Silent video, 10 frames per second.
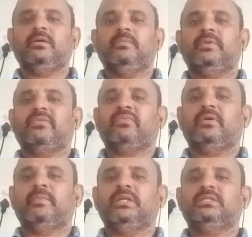
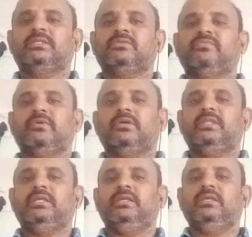performance for
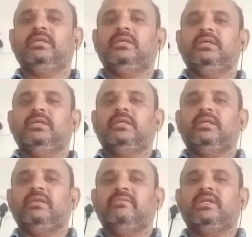the
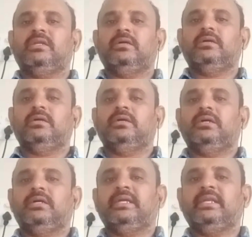given
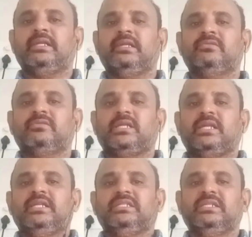heat transfer
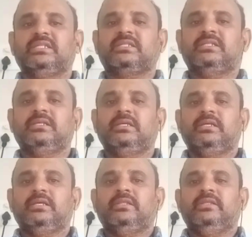conditions.
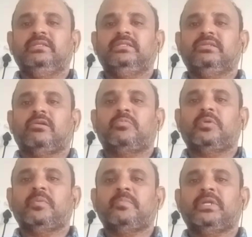This
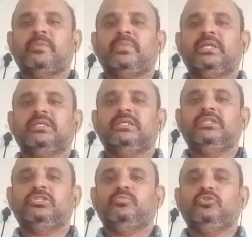optimum temperature
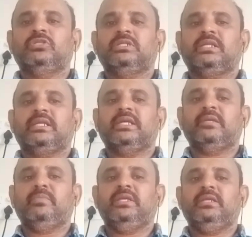distribution
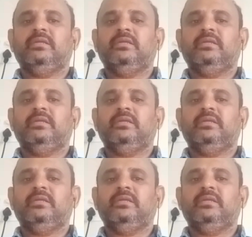can be